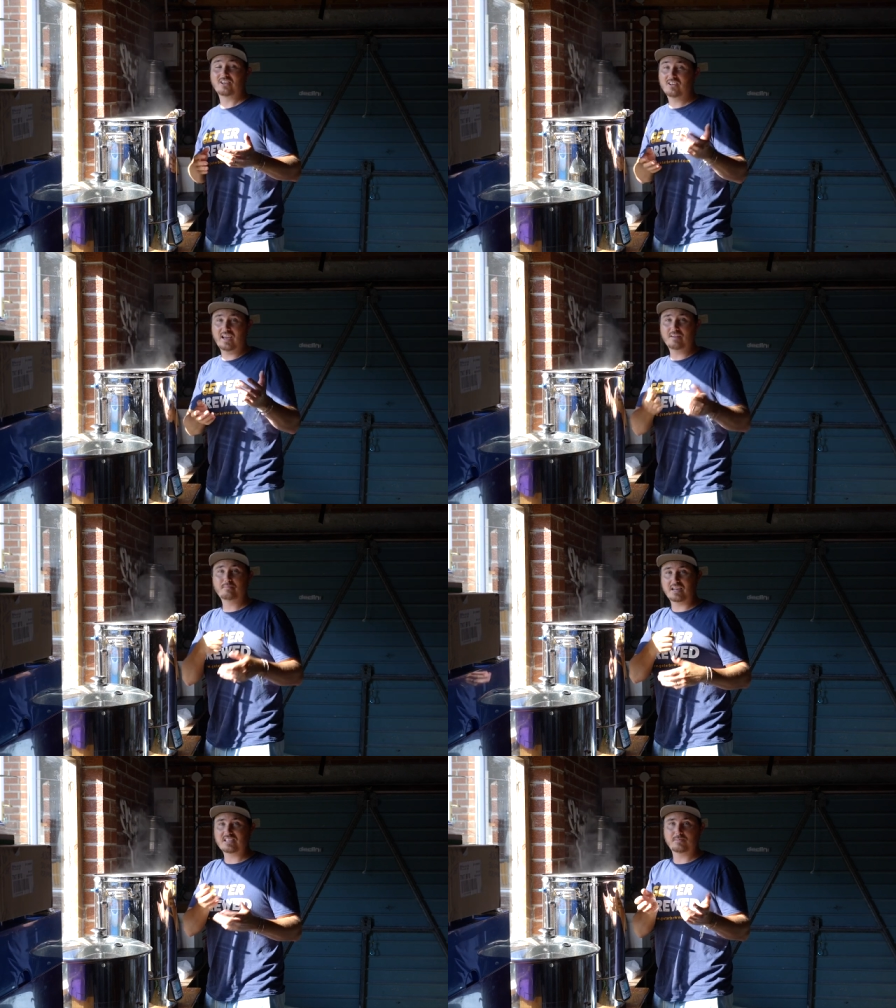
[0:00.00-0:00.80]
You can
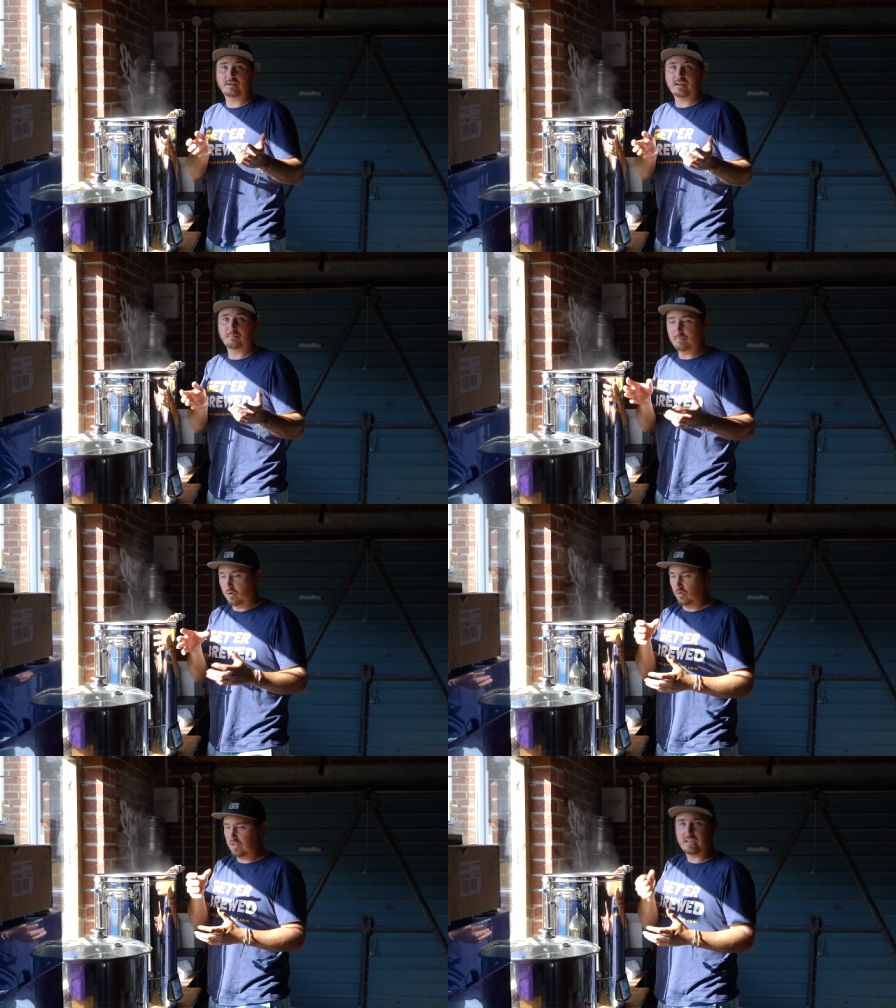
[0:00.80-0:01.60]
mix them in a
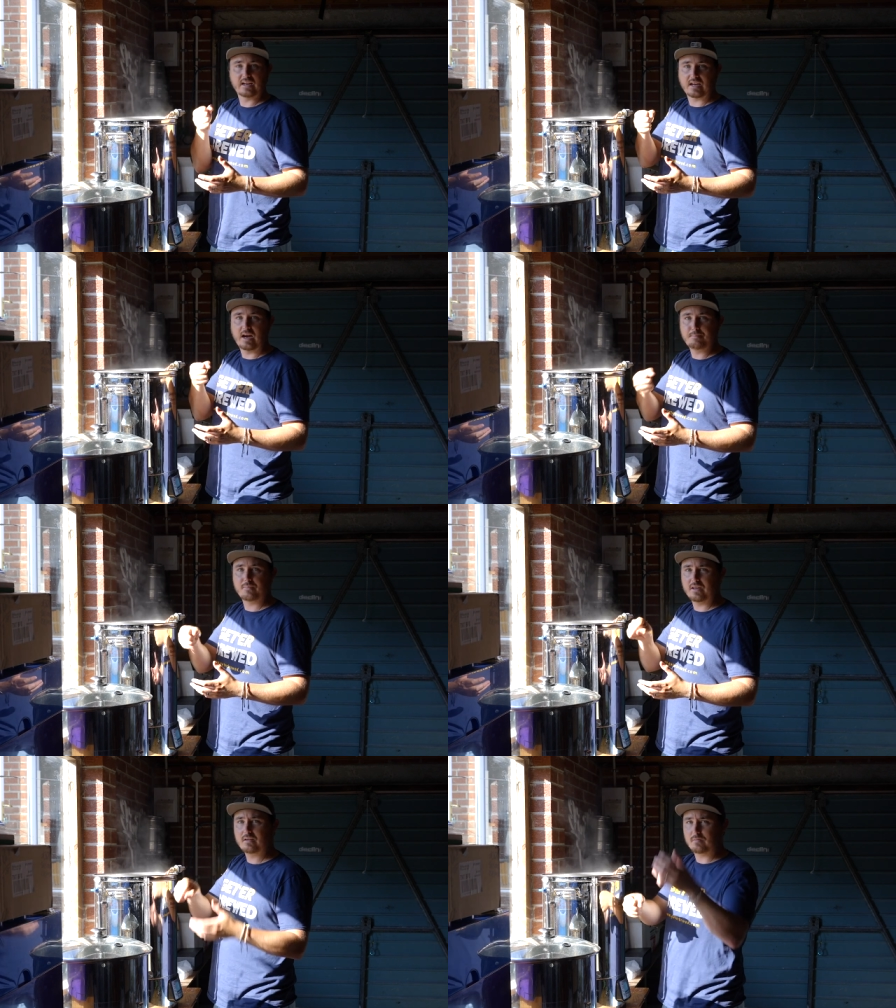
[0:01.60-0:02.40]
bowl, like in a cup
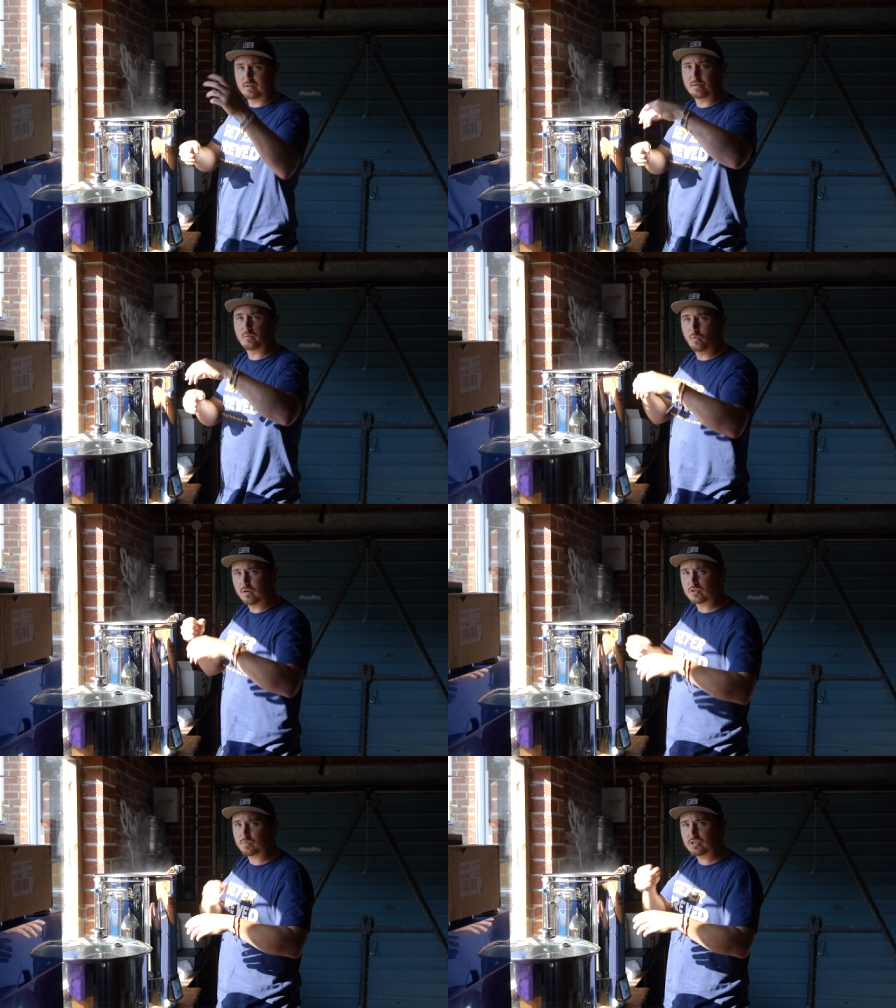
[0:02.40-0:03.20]
thing, with a bit of
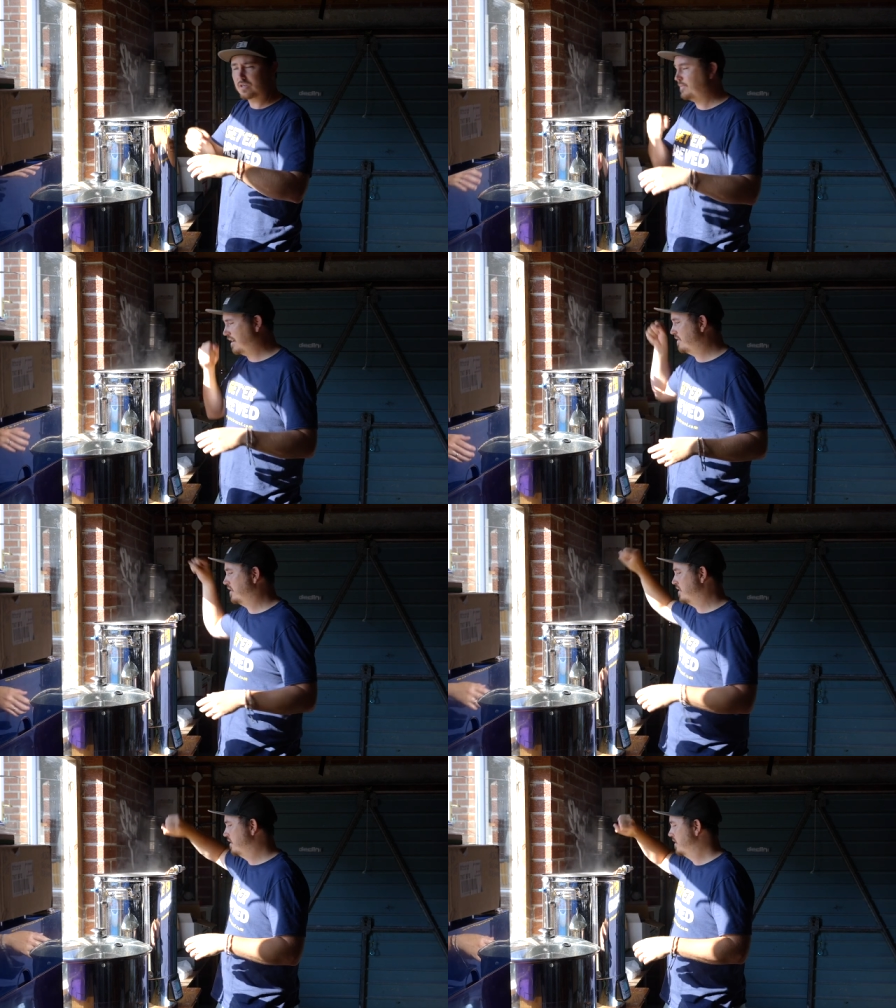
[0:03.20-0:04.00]
water, swish it about and
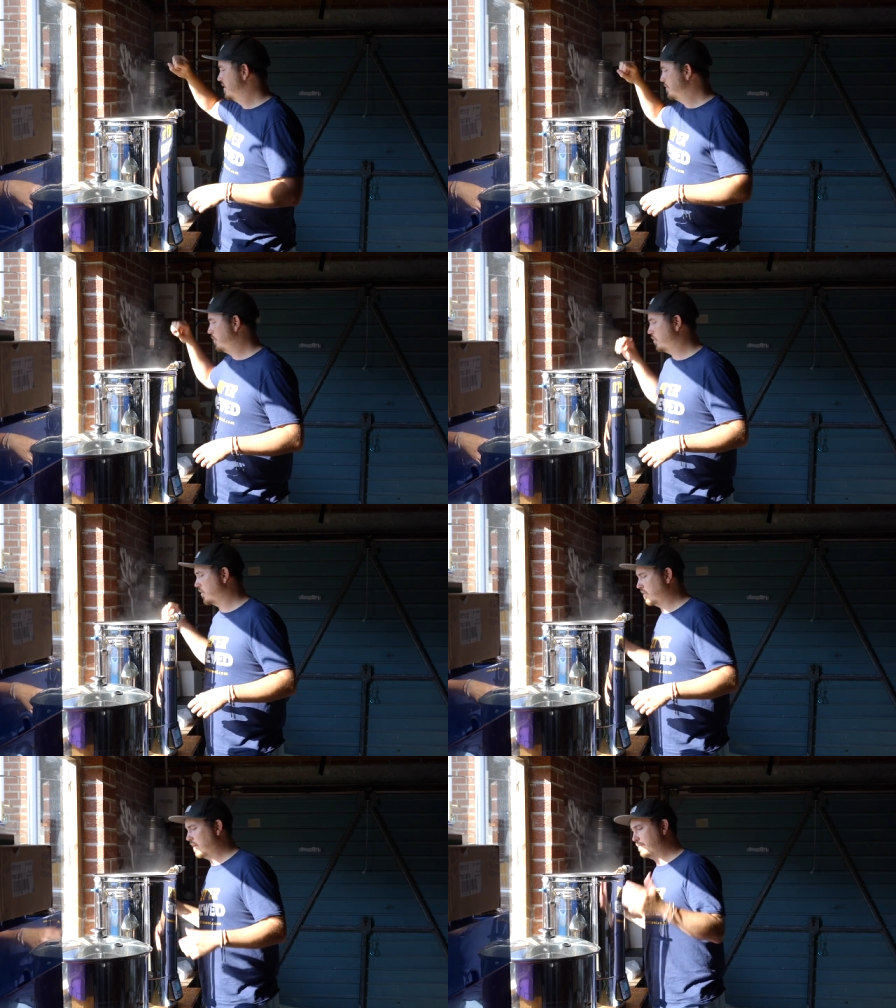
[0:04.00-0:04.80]
then pour
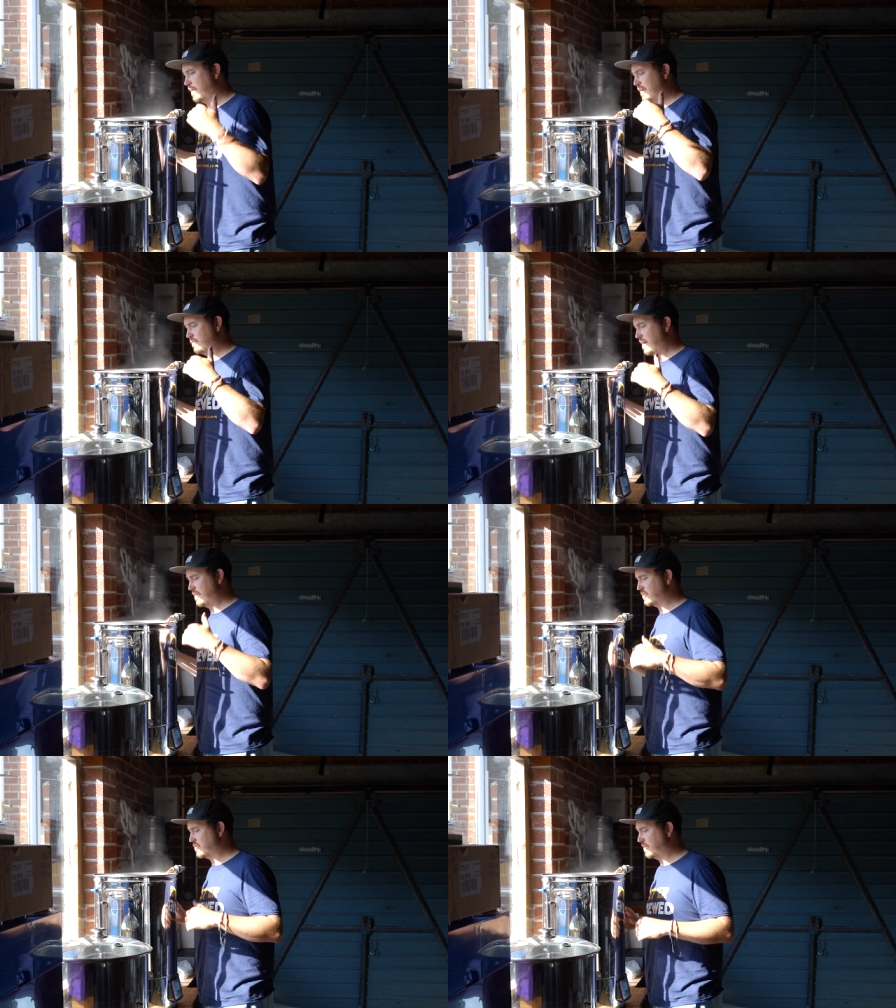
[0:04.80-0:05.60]
it all in, but I'd rather
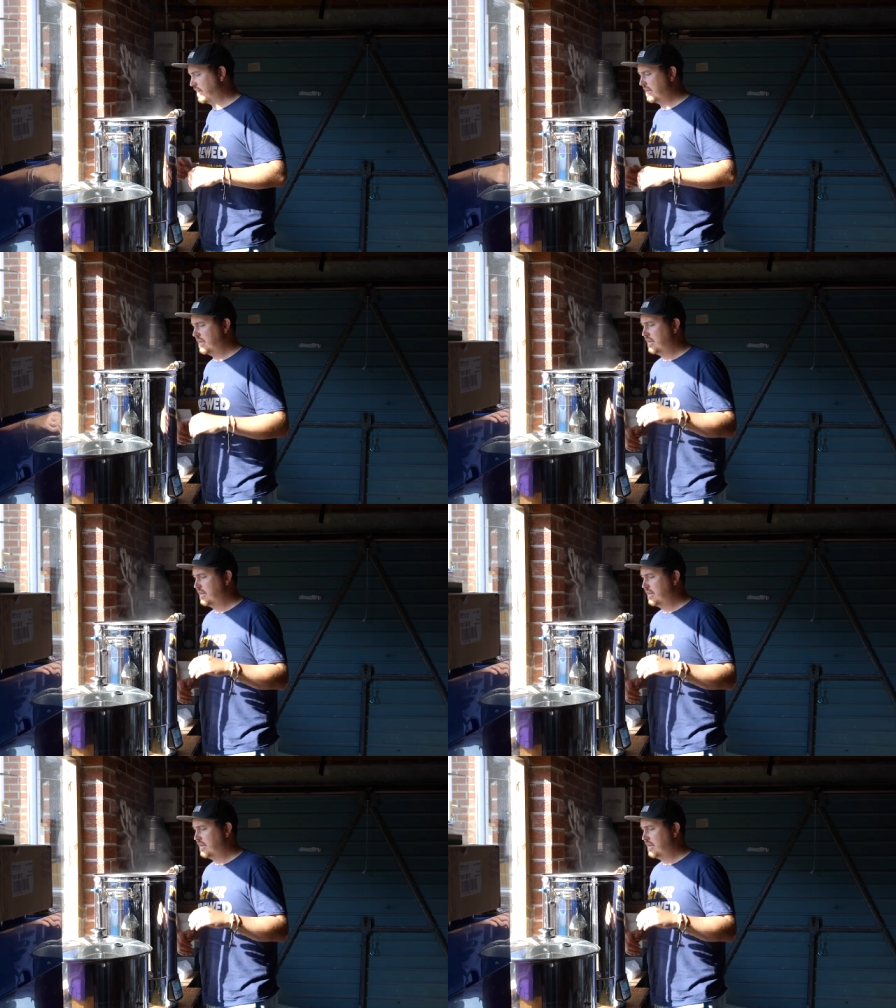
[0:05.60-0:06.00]
just do that.